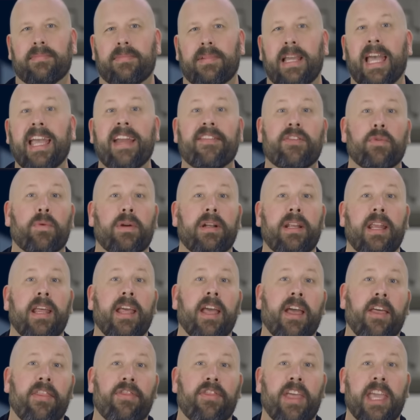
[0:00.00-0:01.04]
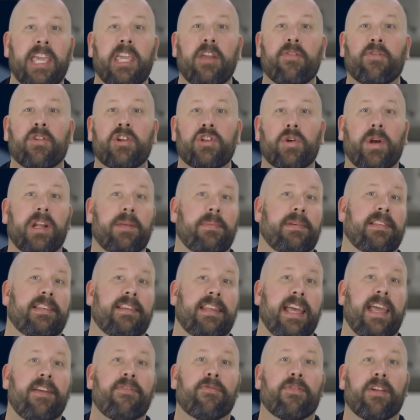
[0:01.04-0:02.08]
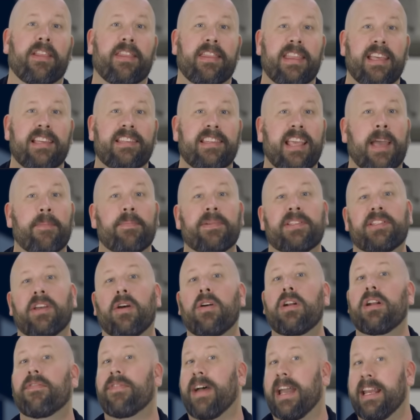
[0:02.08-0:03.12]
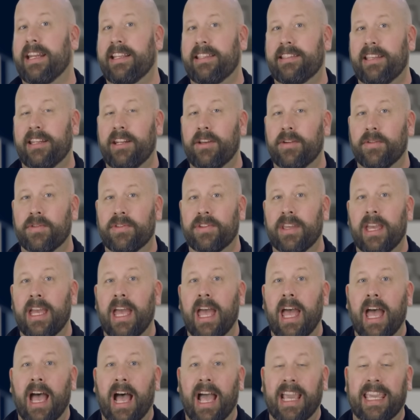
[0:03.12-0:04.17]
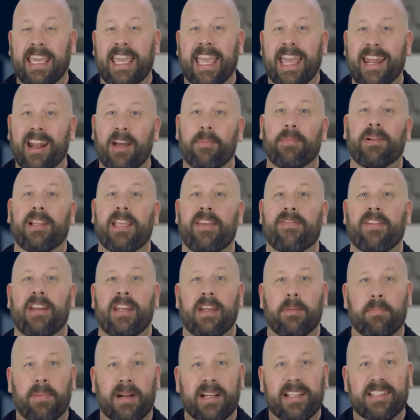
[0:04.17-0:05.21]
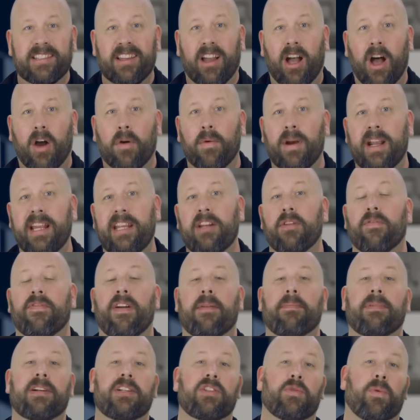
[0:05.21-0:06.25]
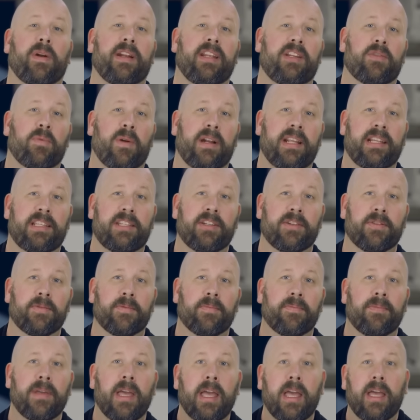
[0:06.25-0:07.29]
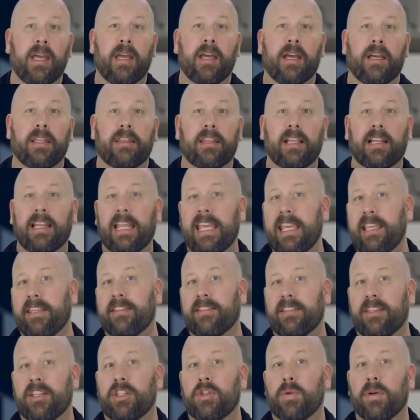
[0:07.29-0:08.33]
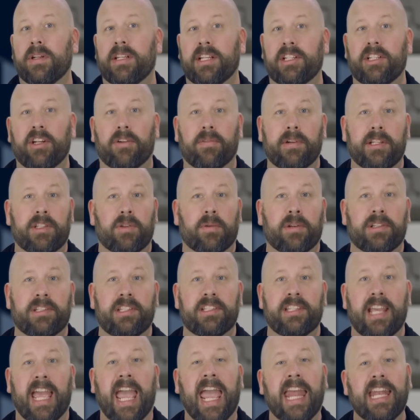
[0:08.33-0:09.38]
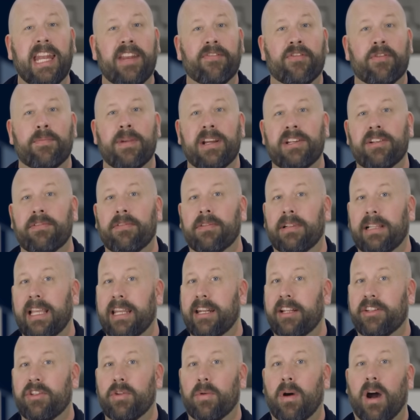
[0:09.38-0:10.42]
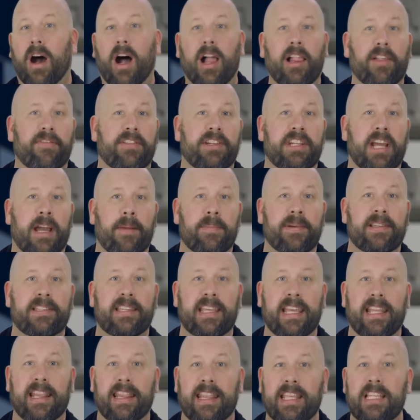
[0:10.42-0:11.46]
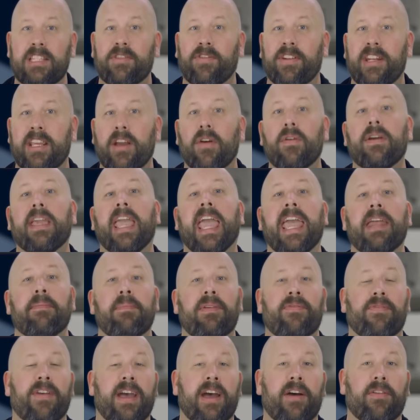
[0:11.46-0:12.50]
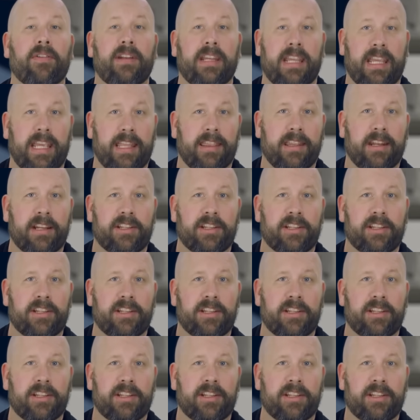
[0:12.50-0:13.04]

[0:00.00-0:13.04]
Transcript: Hey everyone, thank you for joining me today for this episode of IDZ News. I cannot believe it, but it's already November 2022. The links to additional resources and information related to all of the topics in this video can be found in the